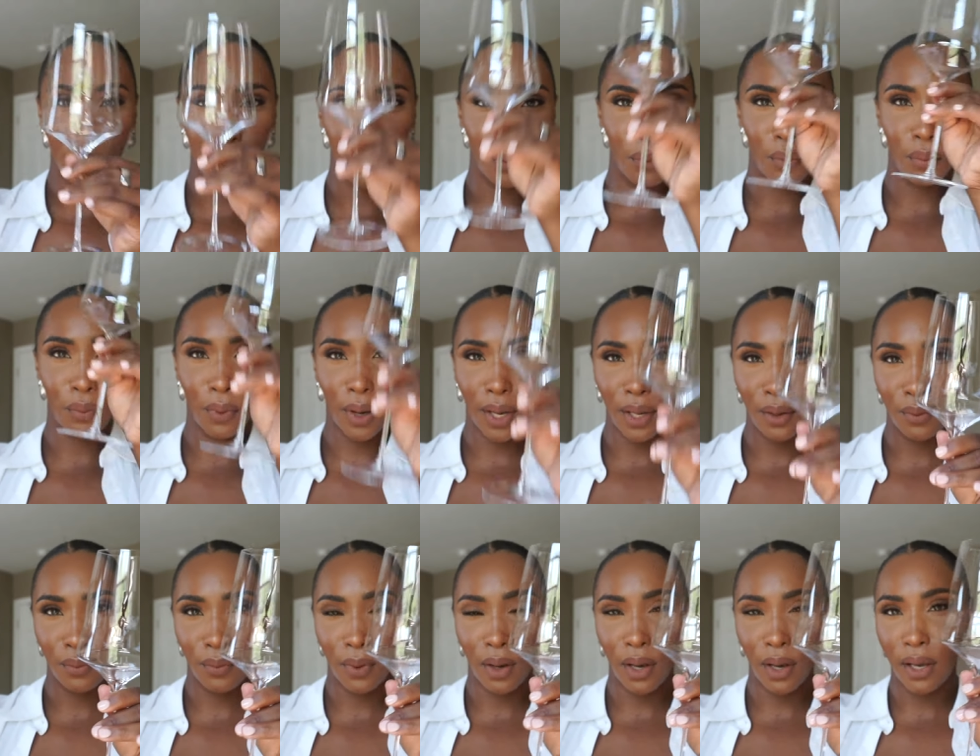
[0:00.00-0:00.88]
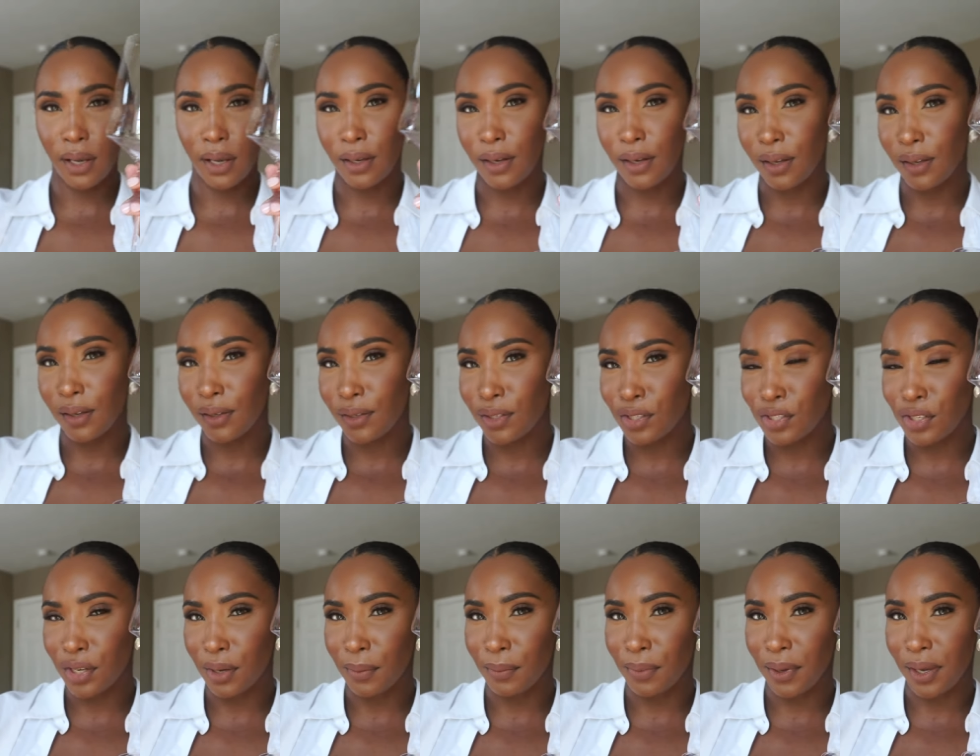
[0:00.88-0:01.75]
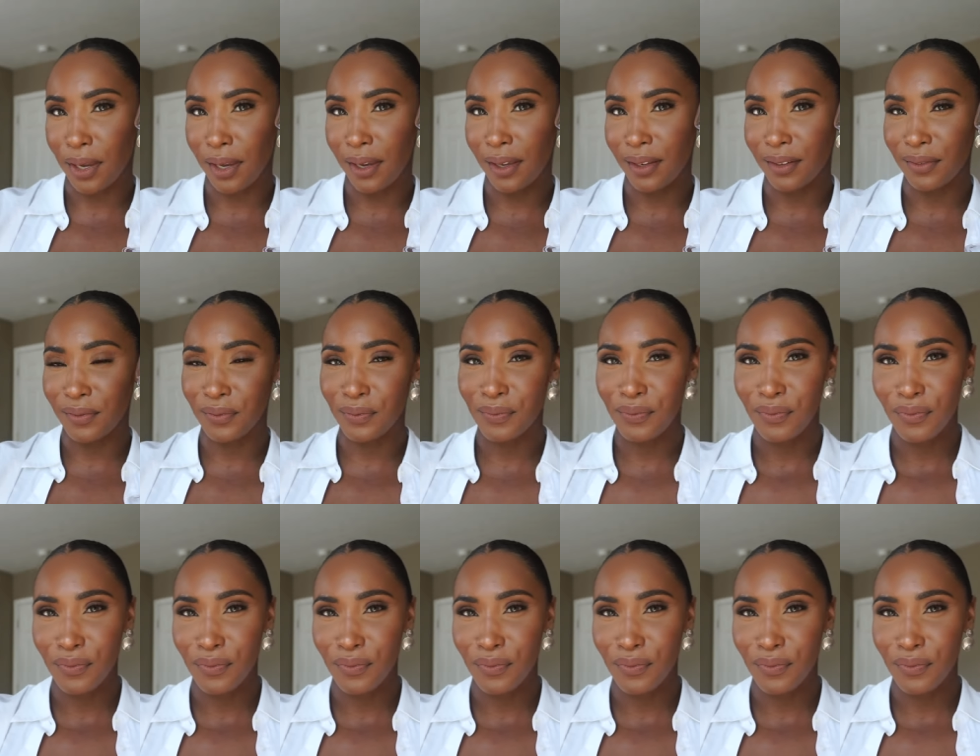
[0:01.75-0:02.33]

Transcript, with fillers: white wine champagne